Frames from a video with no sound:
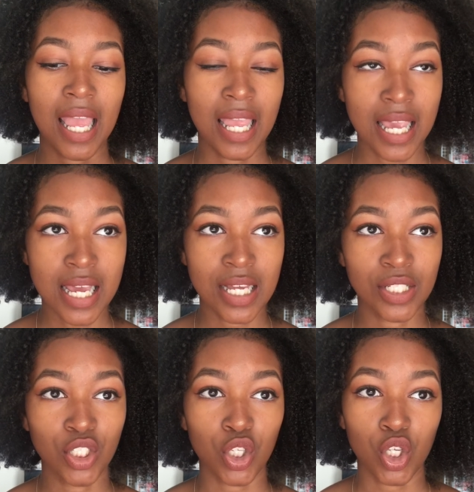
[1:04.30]

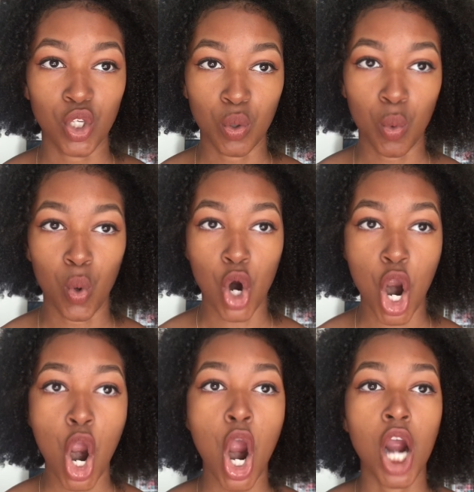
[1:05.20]
and
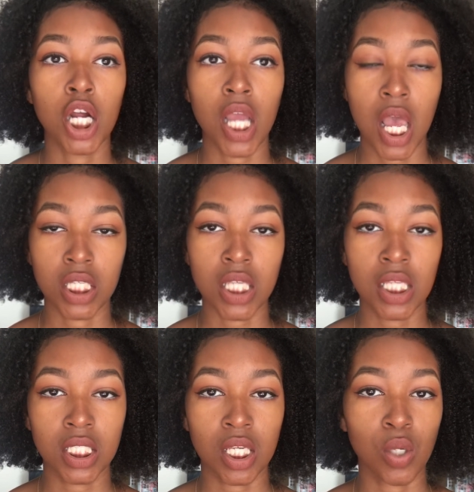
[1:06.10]
your
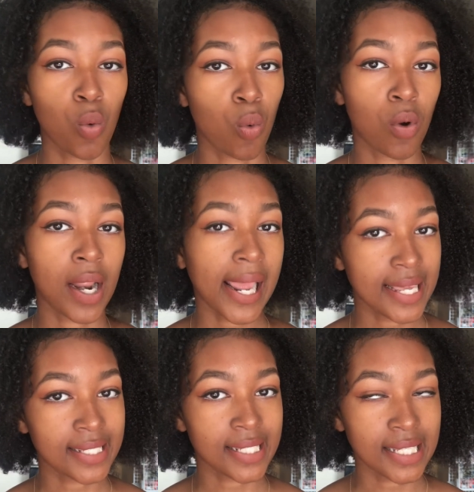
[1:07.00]
SAT or
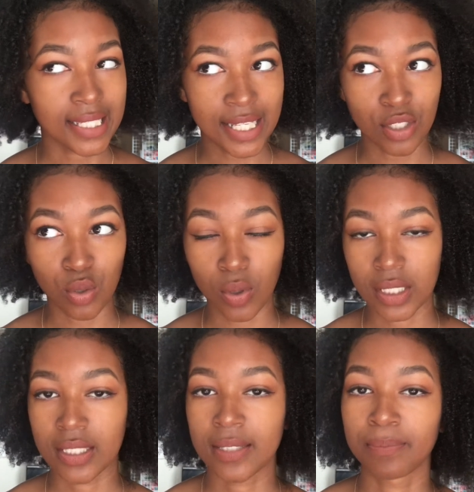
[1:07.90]
ACT
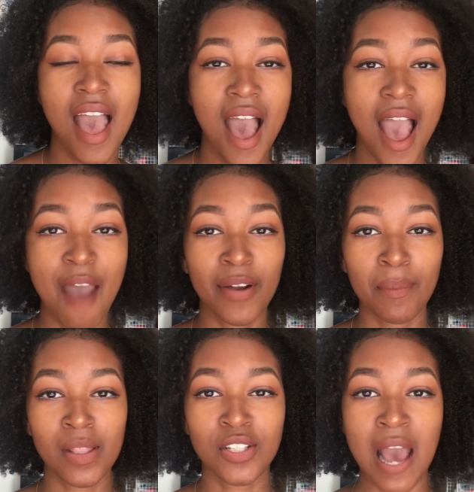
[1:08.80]
scores. I
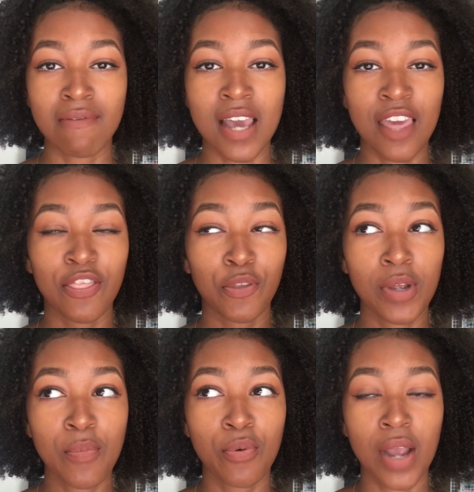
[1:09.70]
recommend that you have a
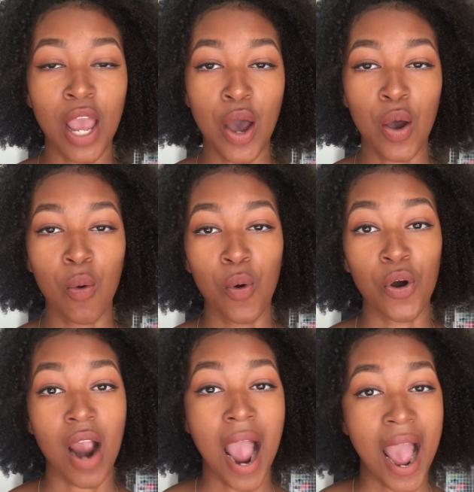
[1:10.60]
3.0
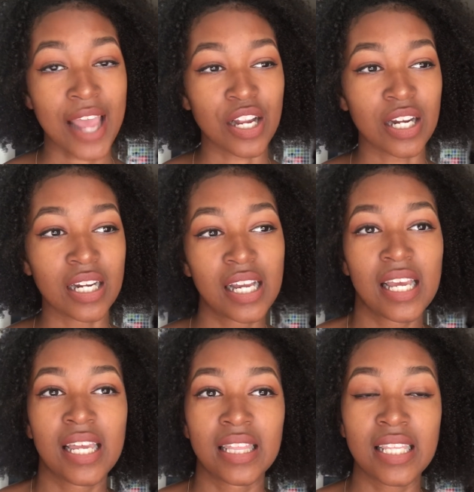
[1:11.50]
or higher.
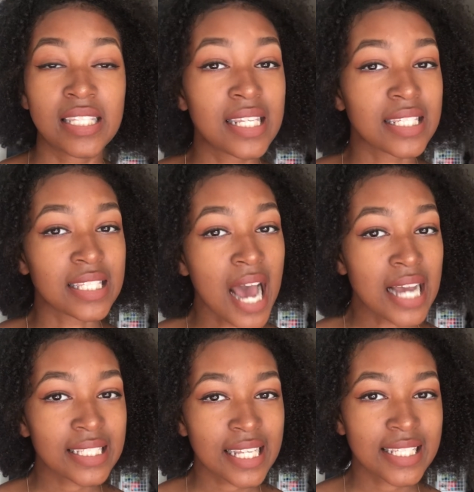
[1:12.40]
This is
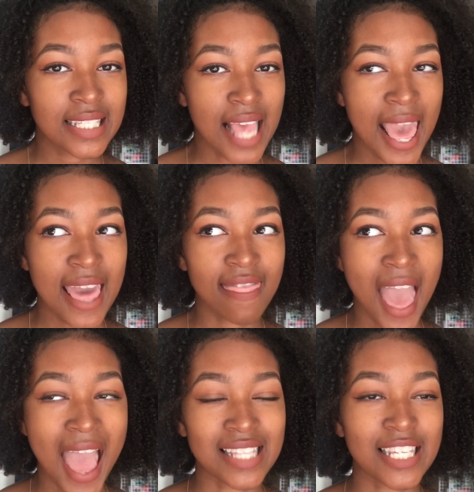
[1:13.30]
not to say
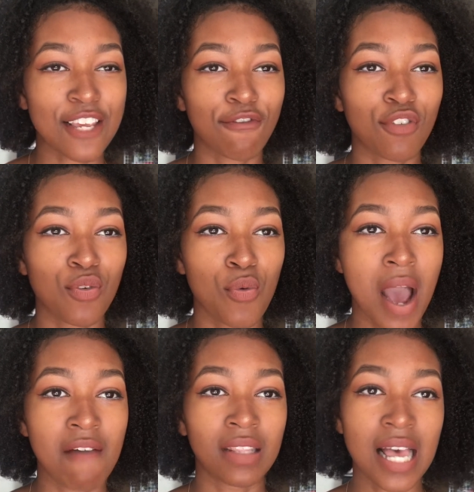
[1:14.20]
that if you
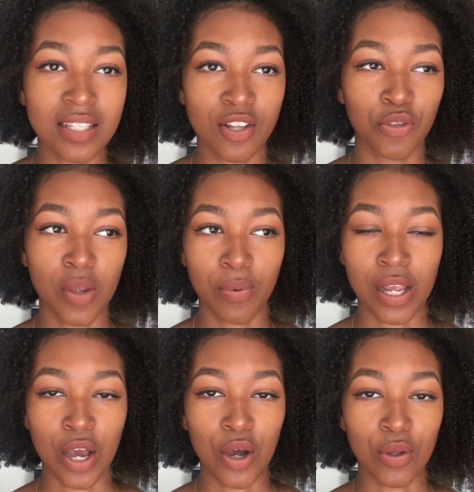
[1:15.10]
have less than
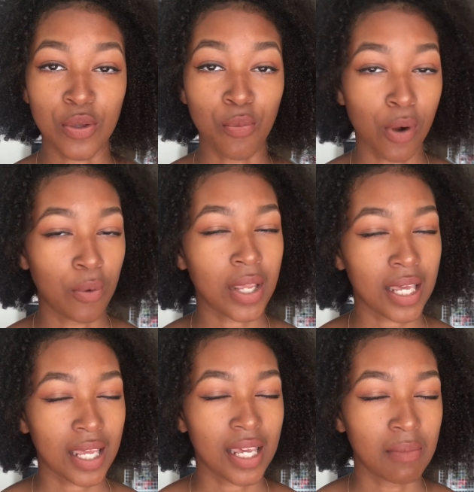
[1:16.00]
3.0 you won't
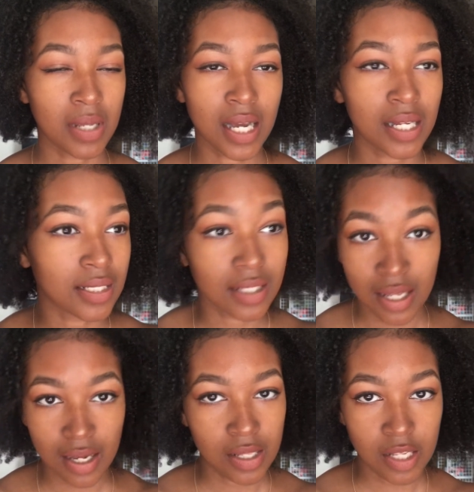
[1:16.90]
get in, because
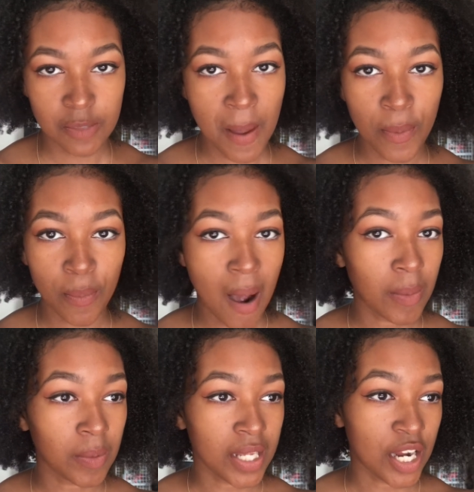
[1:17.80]
there's people
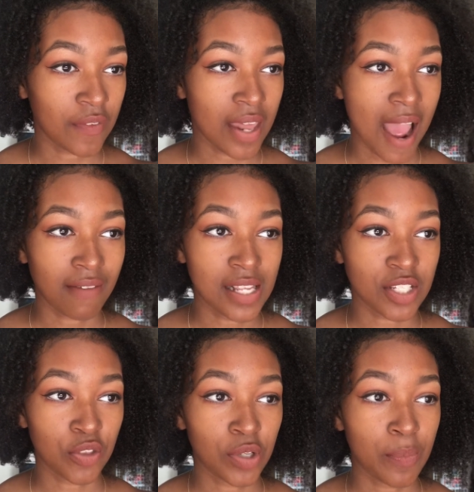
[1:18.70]
probably here that have
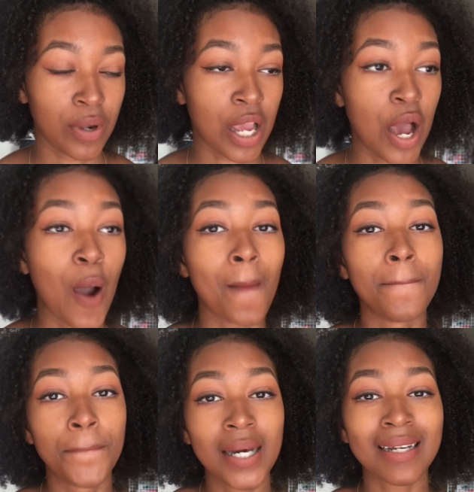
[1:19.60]
less than 3.0,
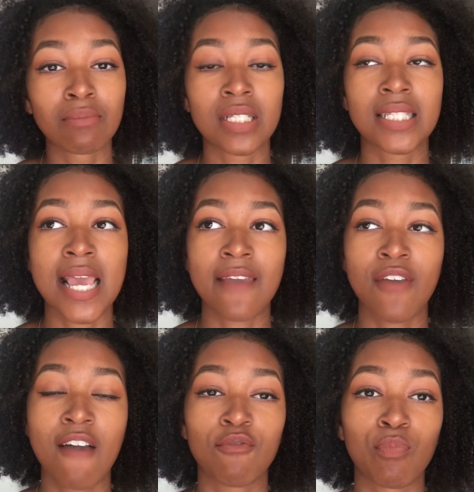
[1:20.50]
but I'm just saying if
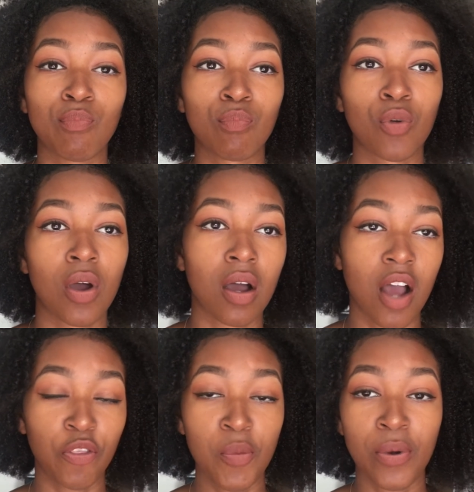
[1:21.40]
you have
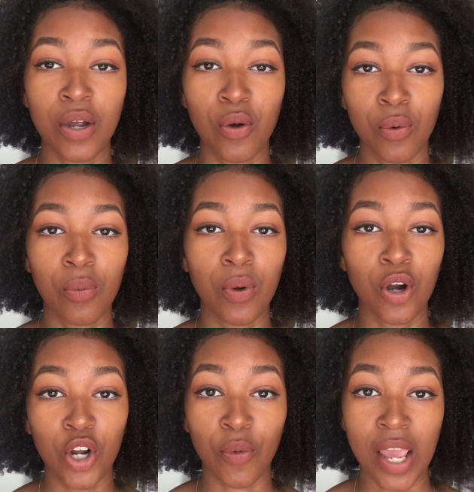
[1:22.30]
a 3.0
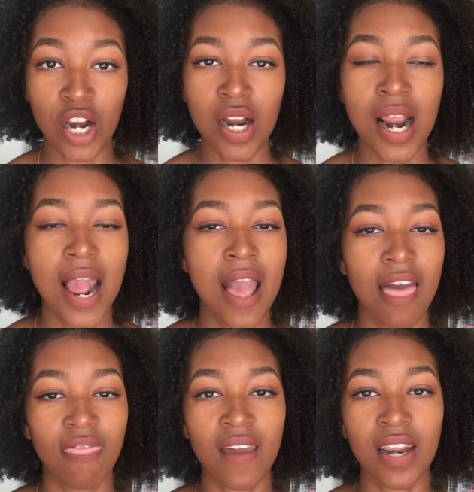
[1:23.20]
or greater,
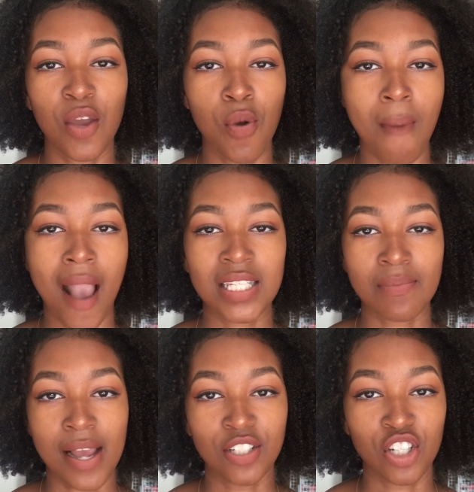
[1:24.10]
then it will
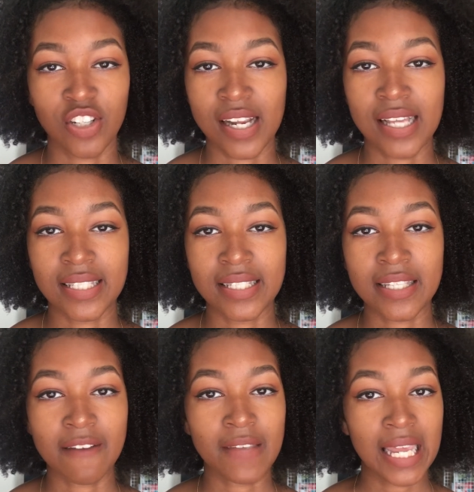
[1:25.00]
maximize your
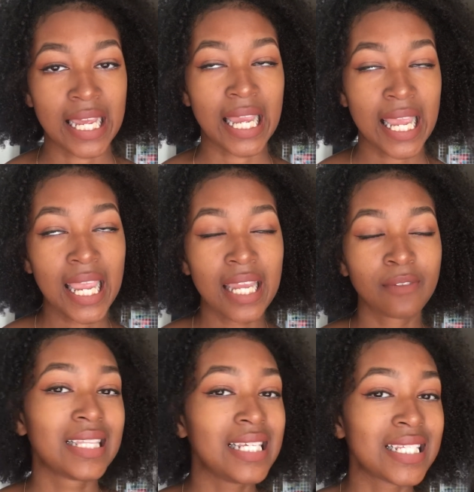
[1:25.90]
chances of getting
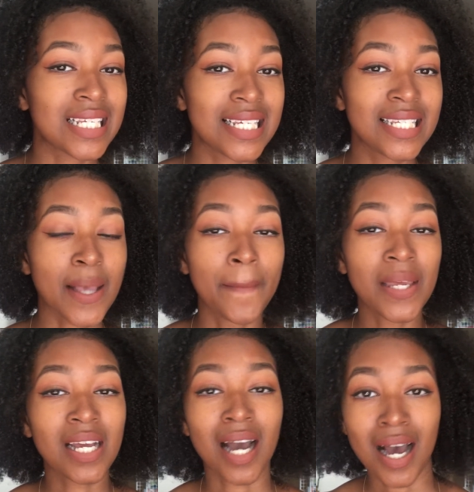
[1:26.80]
in. This is
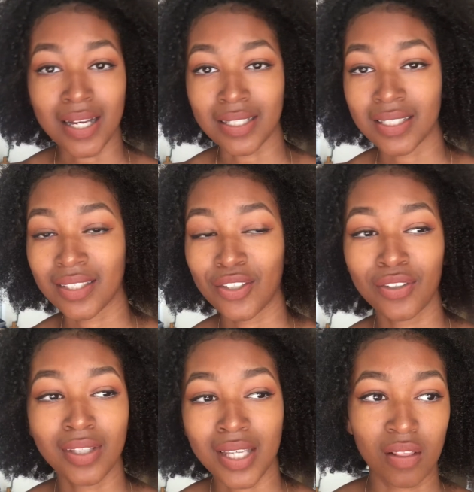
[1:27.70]
because
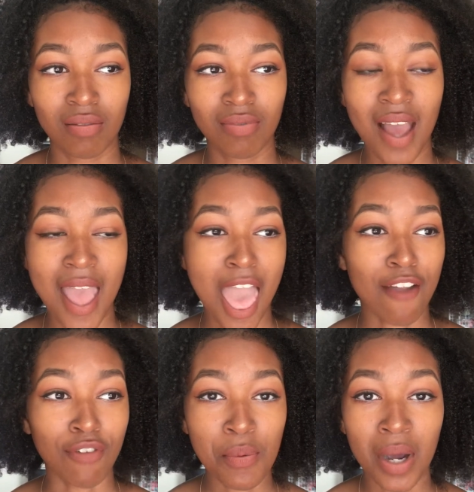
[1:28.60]
literally not
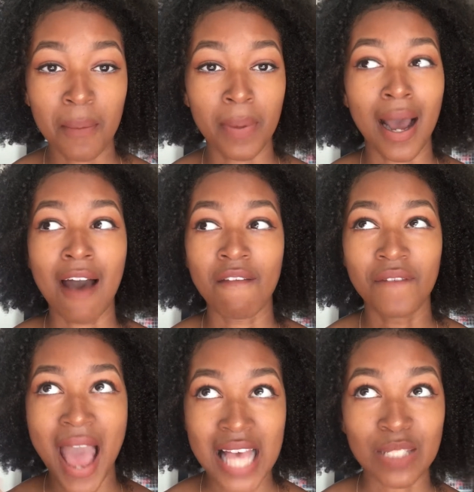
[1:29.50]
everyone, but a
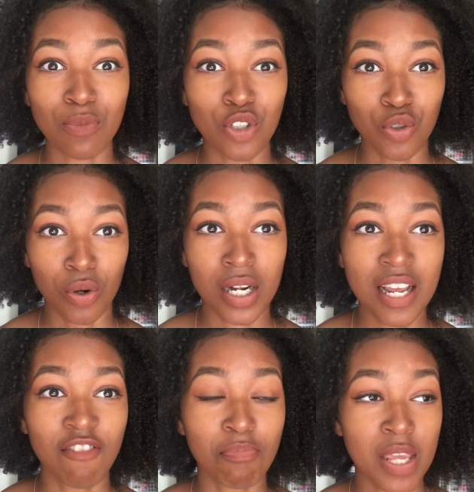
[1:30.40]
vast
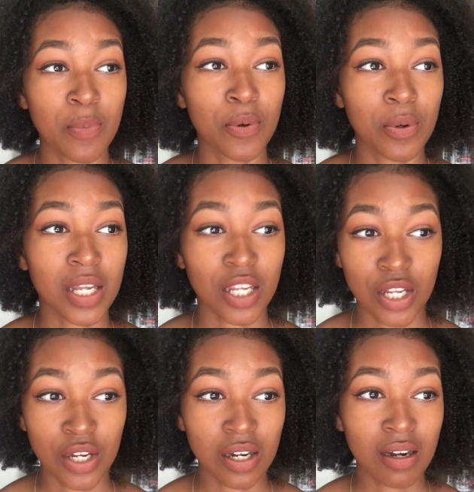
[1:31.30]
majority of people
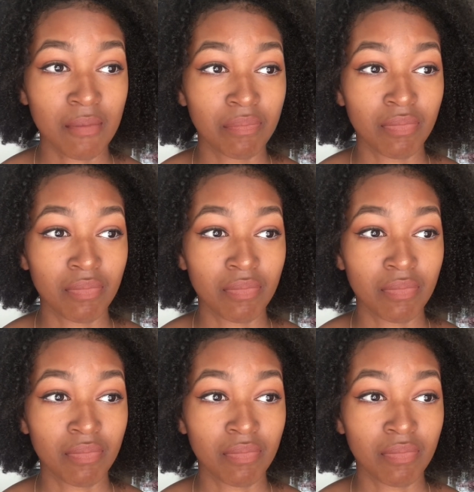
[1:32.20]
here